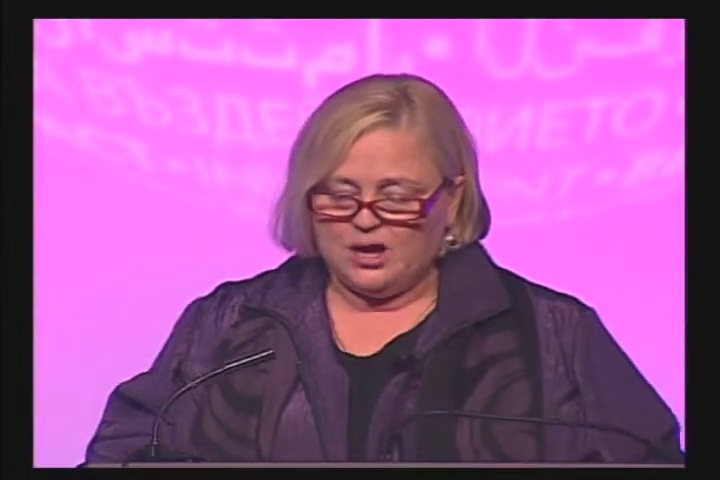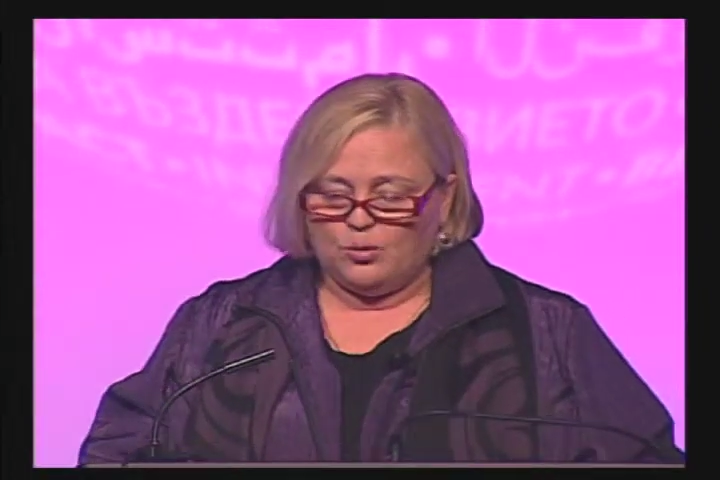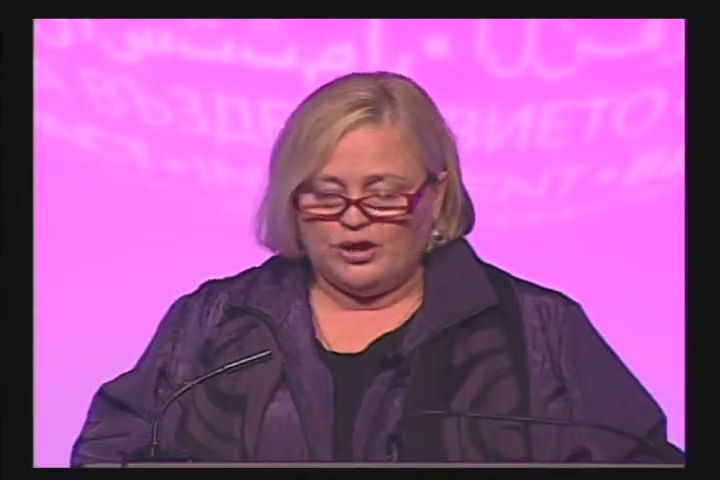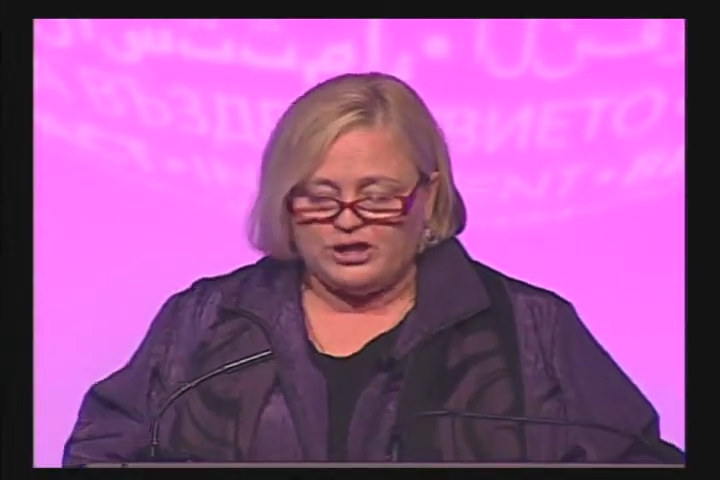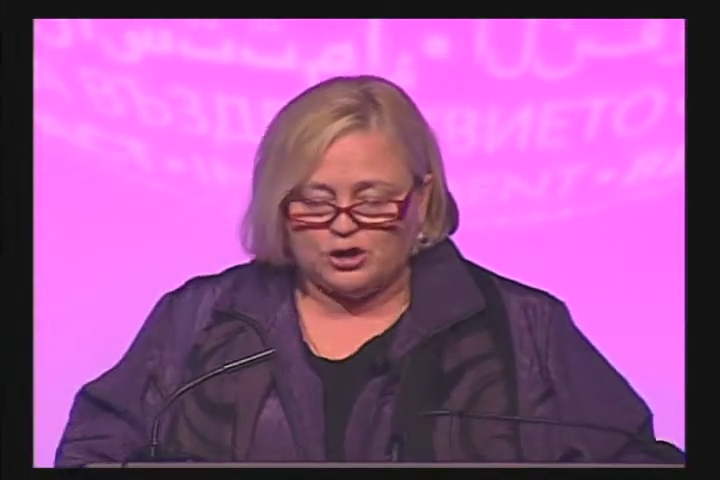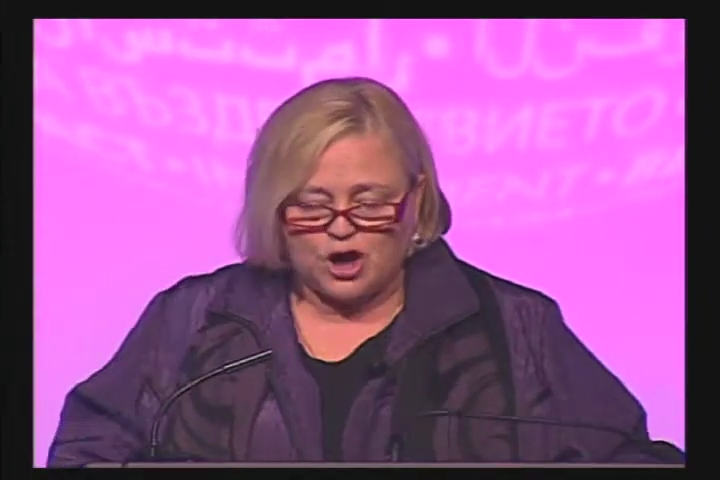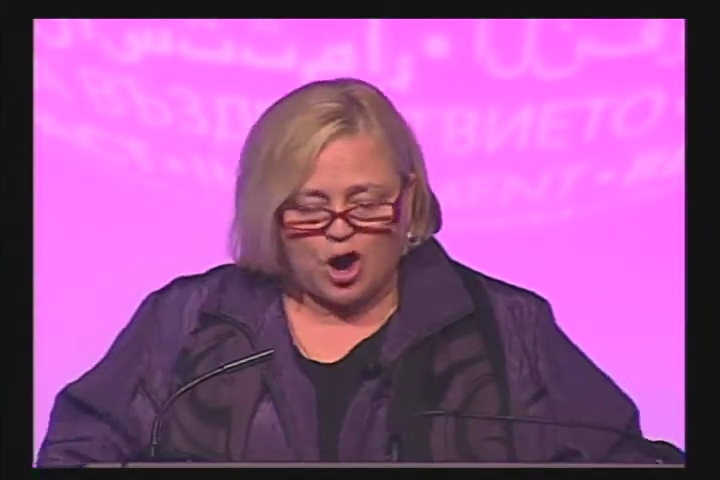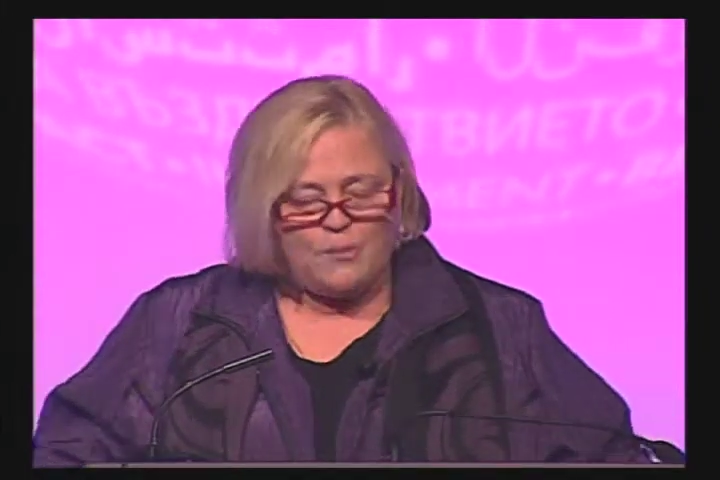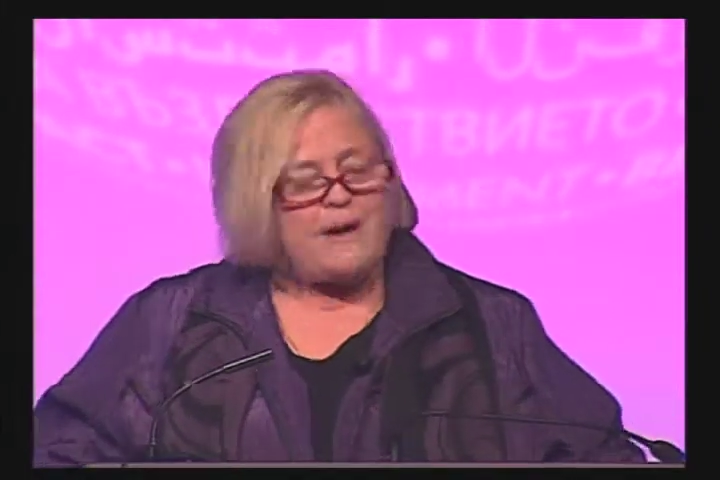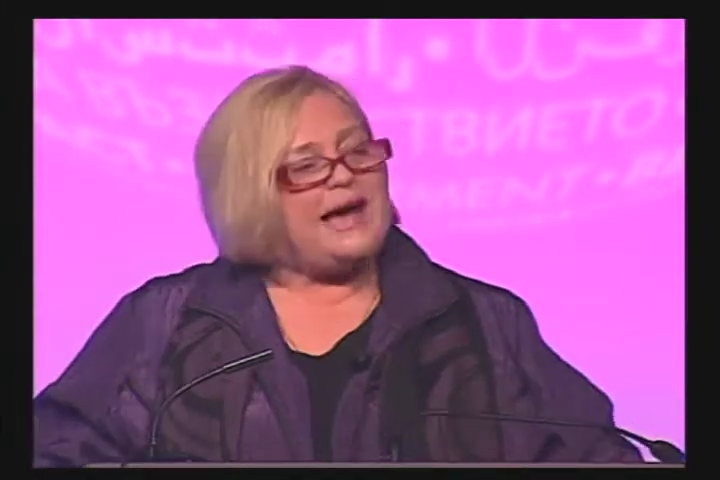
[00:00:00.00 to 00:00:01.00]
when you
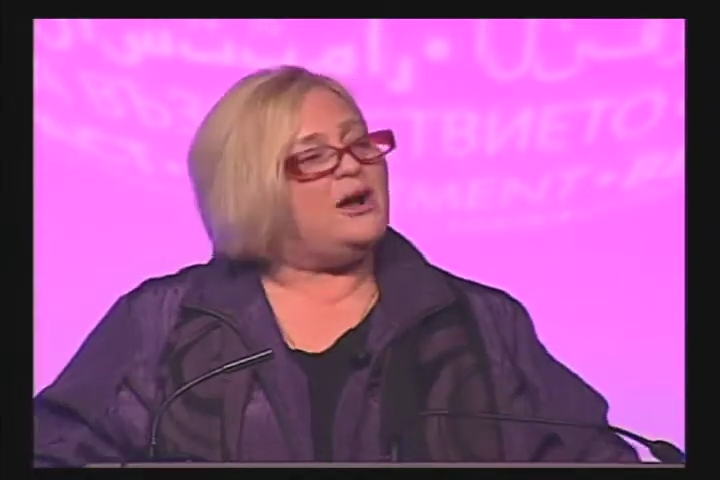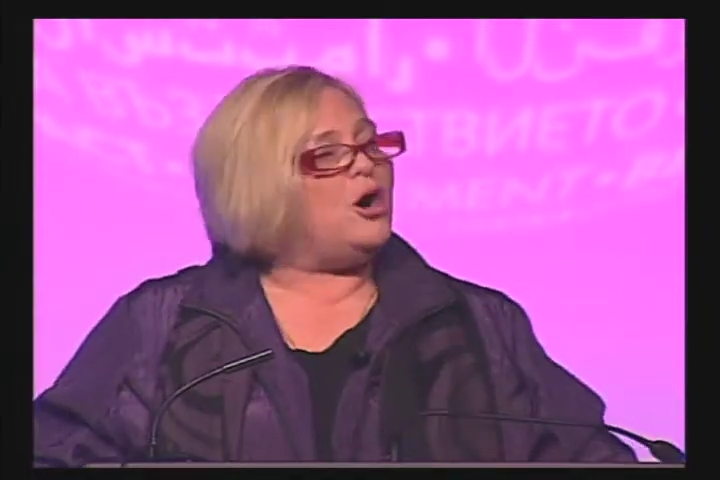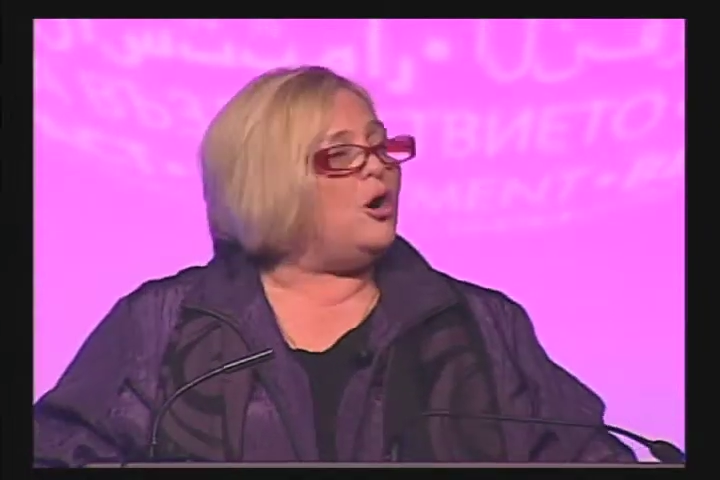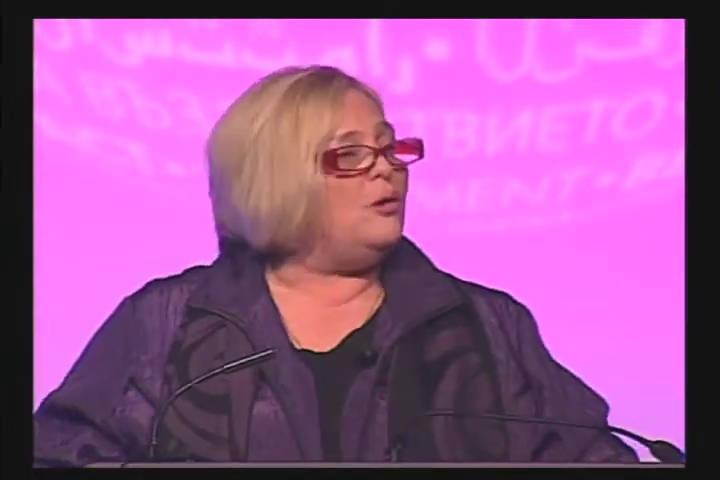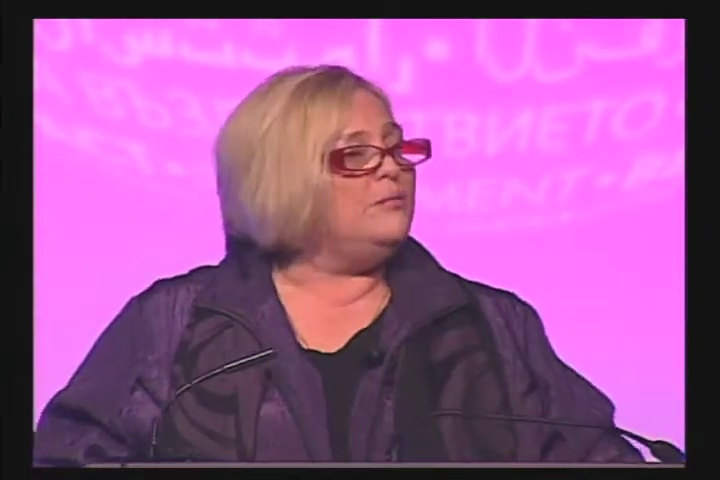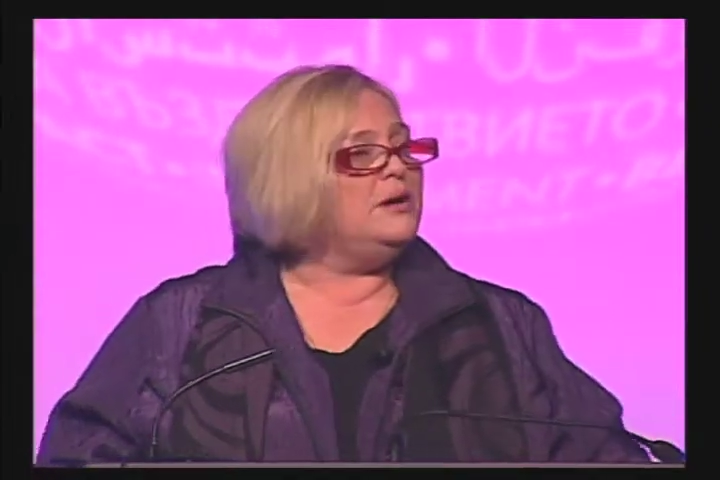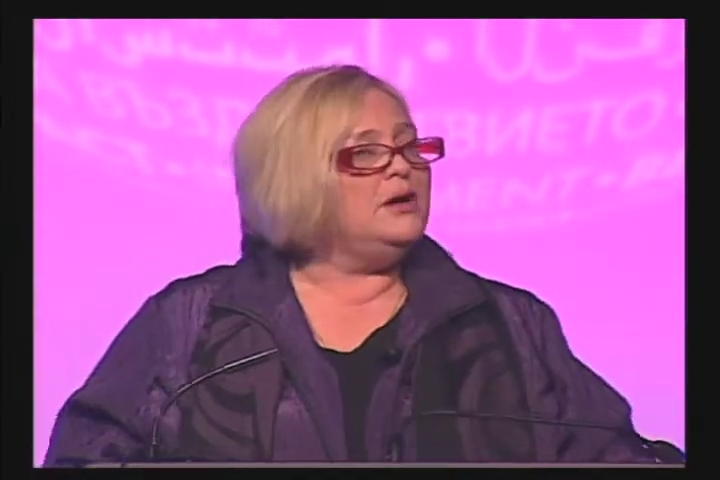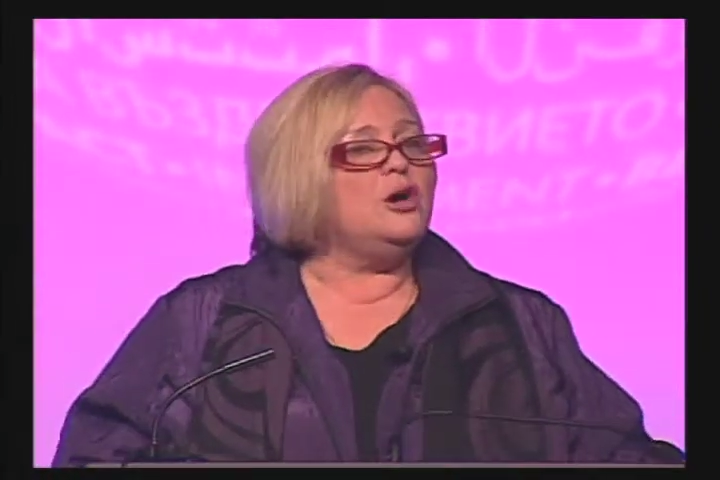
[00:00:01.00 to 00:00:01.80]
go back home,